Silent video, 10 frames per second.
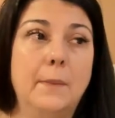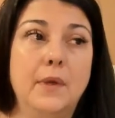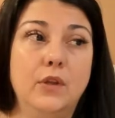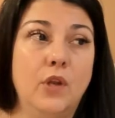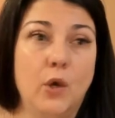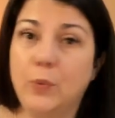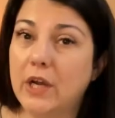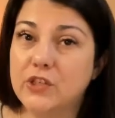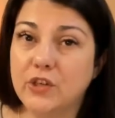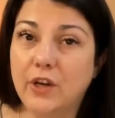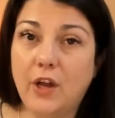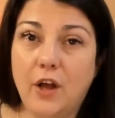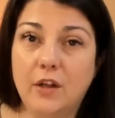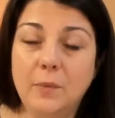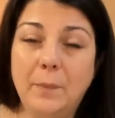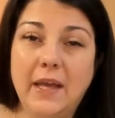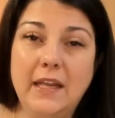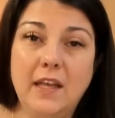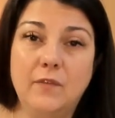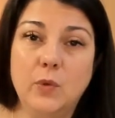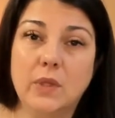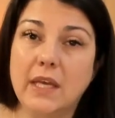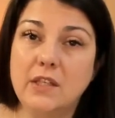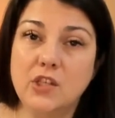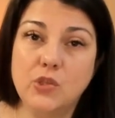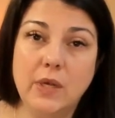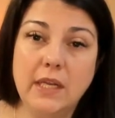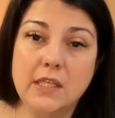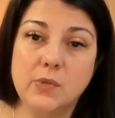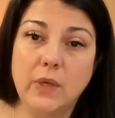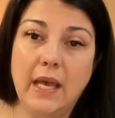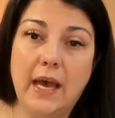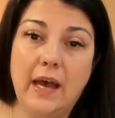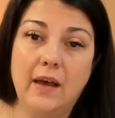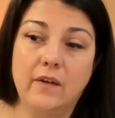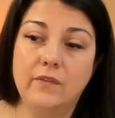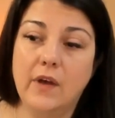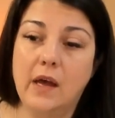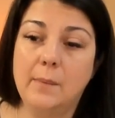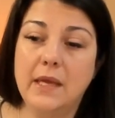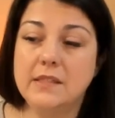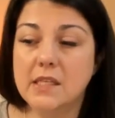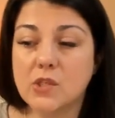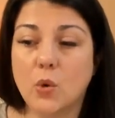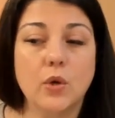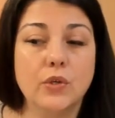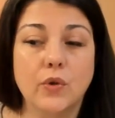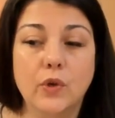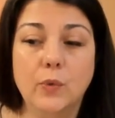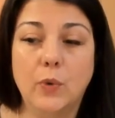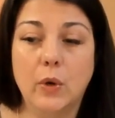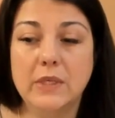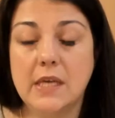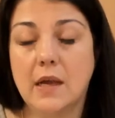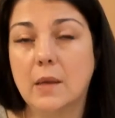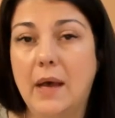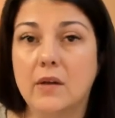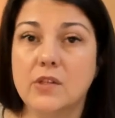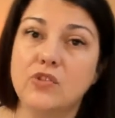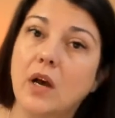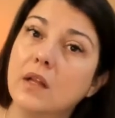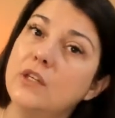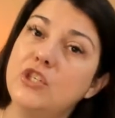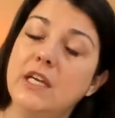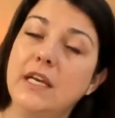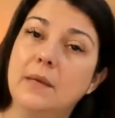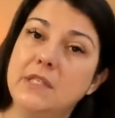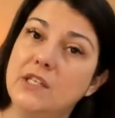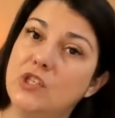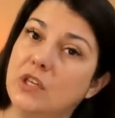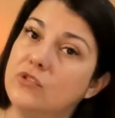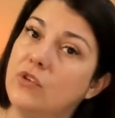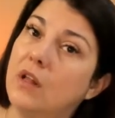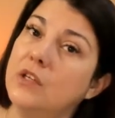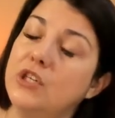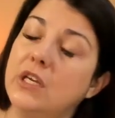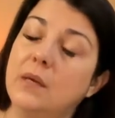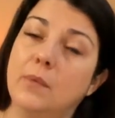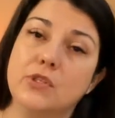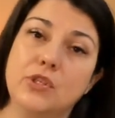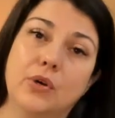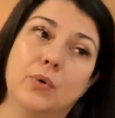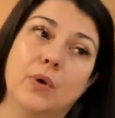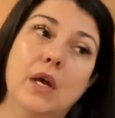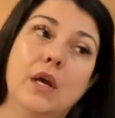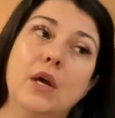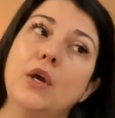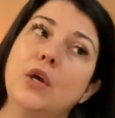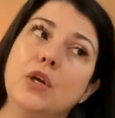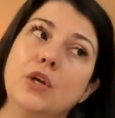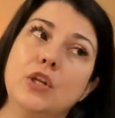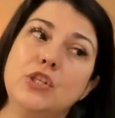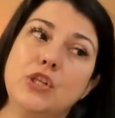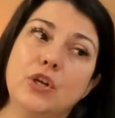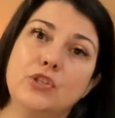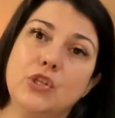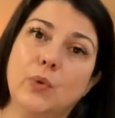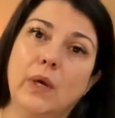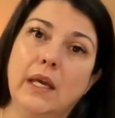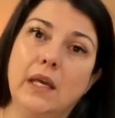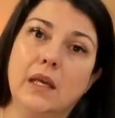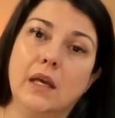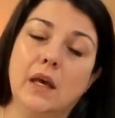No pressure at all. But if you would like to join us, we have a Discord group where we talk about astrology. I'm teaching astrology. I'm also going to start doing